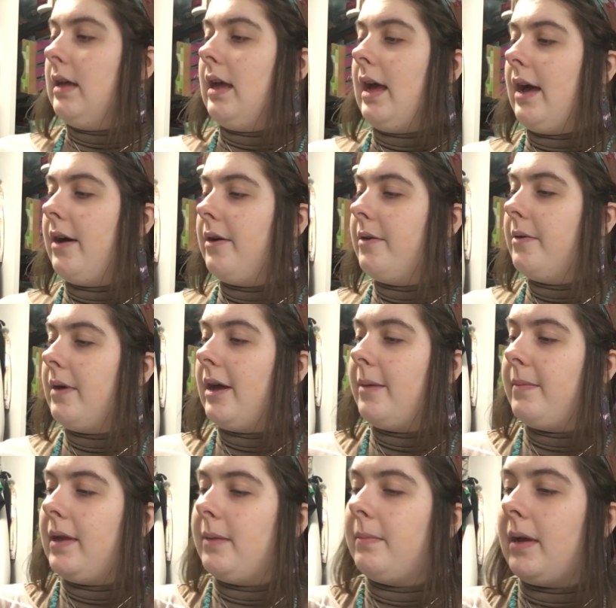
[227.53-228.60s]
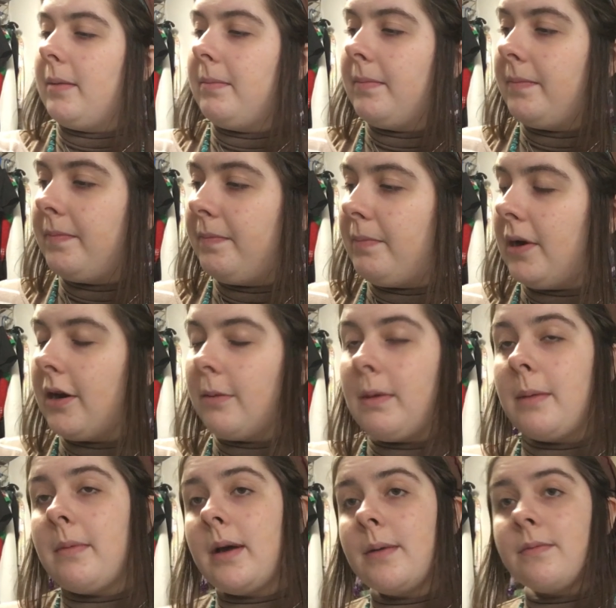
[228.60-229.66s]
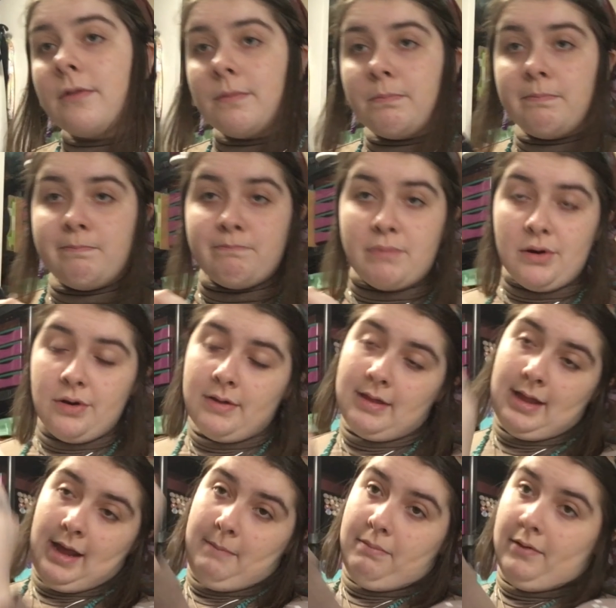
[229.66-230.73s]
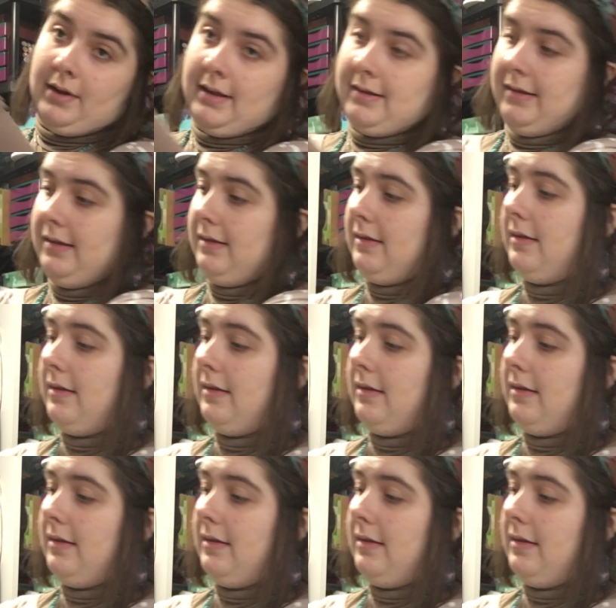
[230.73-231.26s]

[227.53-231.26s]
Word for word: how I made my part of my mom's birthday present.